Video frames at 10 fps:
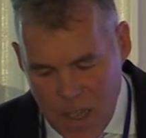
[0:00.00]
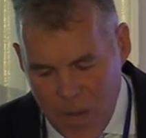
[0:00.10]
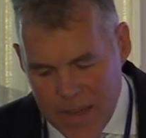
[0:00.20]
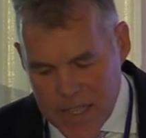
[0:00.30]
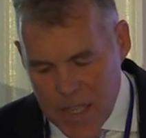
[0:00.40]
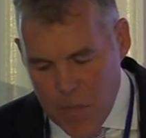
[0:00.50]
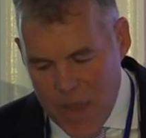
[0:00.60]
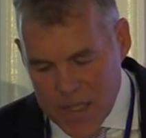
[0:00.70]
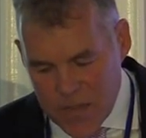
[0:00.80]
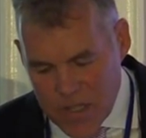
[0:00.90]
owing to the
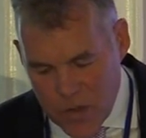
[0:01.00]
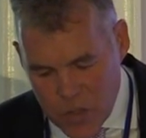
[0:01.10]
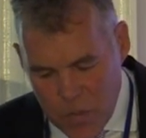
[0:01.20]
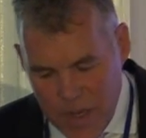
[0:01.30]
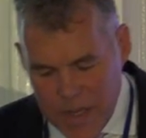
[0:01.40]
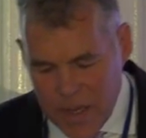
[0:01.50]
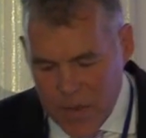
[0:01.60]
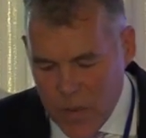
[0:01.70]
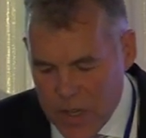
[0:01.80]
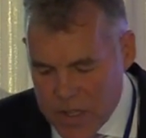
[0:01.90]
impact of social
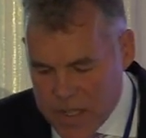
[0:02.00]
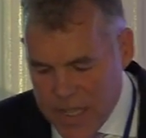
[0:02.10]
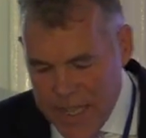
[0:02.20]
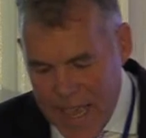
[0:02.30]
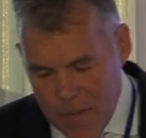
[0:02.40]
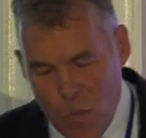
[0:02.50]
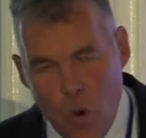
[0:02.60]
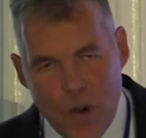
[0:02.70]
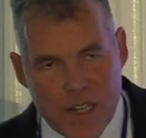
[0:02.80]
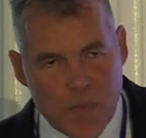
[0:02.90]
media, we're going to see yet
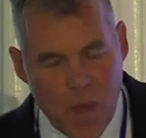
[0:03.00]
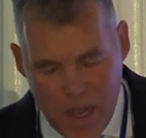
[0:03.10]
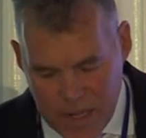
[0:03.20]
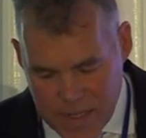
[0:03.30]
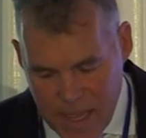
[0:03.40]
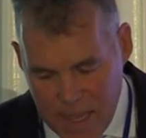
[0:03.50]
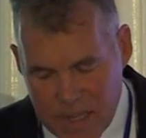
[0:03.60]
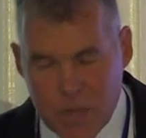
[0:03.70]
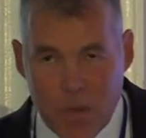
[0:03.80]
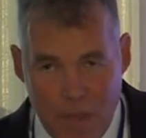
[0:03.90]
more inspired
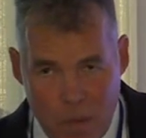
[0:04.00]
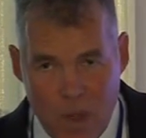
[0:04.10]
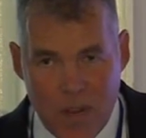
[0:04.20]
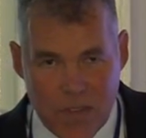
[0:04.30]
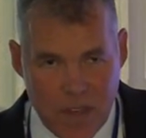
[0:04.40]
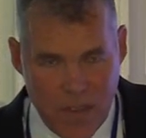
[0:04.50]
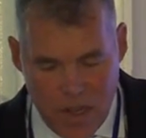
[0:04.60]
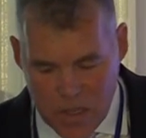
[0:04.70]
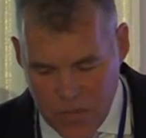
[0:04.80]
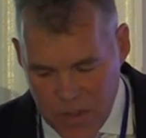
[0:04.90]
attacks, and we may well have done in the
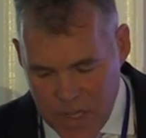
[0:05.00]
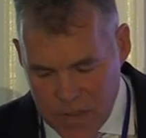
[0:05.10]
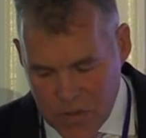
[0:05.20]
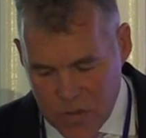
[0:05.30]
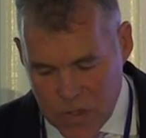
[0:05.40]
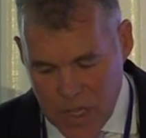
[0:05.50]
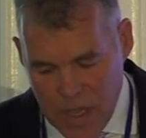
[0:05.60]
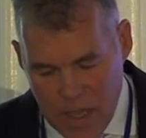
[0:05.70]
last few days, of course,